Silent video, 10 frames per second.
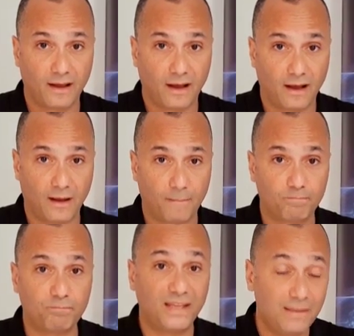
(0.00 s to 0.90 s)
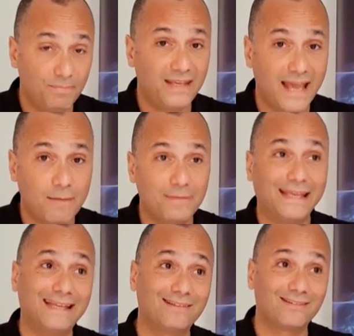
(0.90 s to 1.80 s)

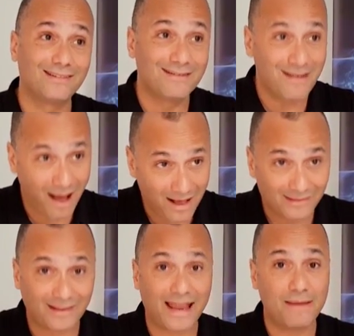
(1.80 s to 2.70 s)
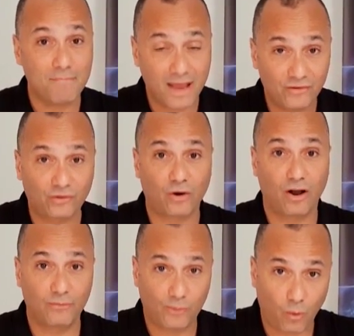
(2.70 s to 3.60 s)
ppm is not a measure
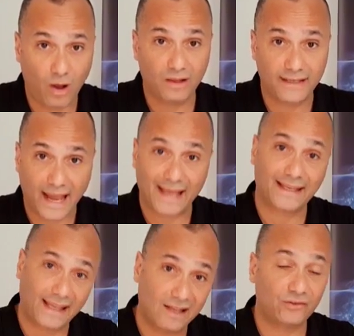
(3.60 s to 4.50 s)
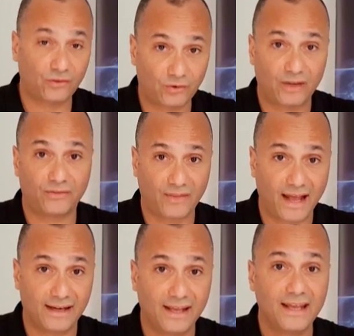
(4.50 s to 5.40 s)
of quality. I can't stress
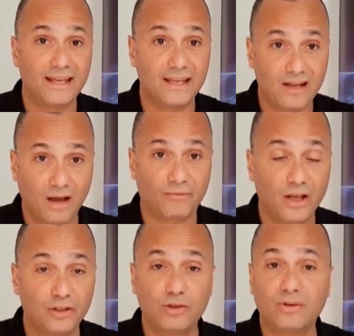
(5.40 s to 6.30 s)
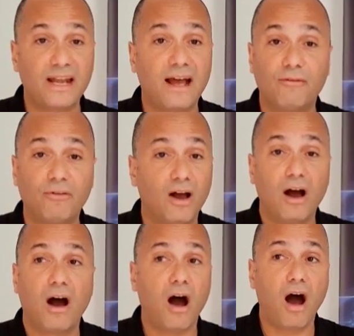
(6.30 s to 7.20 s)
that enough. You can have
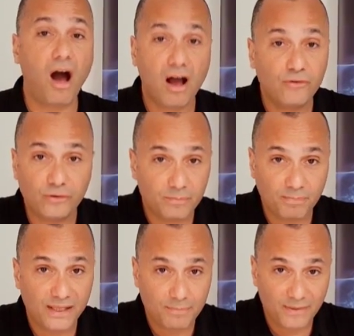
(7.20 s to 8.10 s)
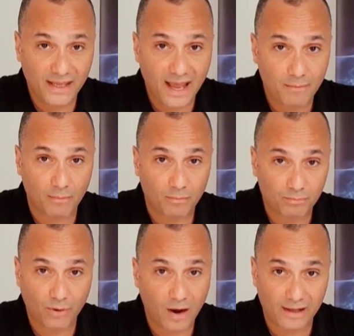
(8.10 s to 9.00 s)
100 ppm
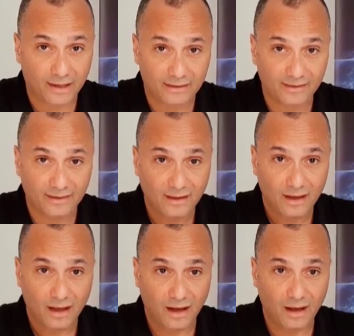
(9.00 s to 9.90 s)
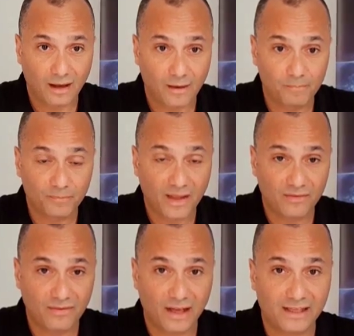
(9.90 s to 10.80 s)
product
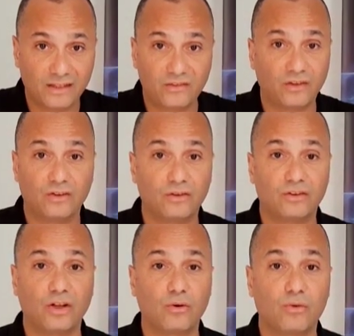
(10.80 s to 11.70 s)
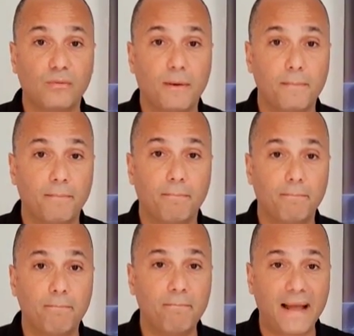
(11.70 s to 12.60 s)
that is,
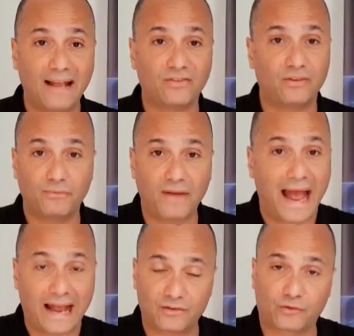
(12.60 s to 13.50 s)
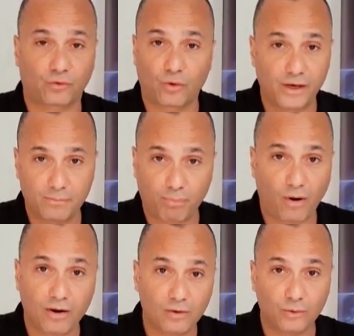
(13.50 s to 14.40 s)
massive asteroid
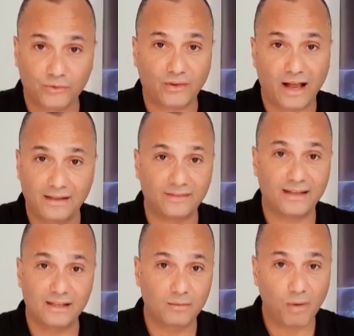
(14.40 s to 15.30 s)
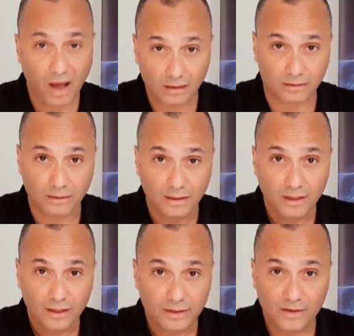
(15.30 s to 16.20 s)
particle size in the bottle.
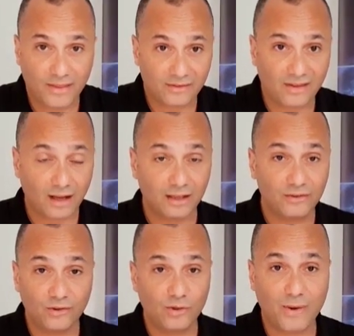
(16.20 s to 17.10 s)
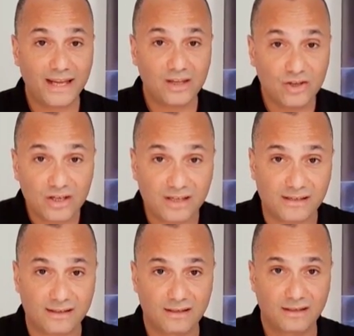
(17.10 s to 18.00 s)
That's not going to do you any
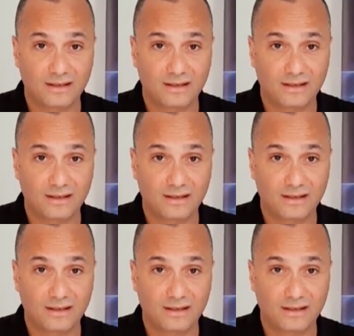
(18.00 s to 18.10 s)
good.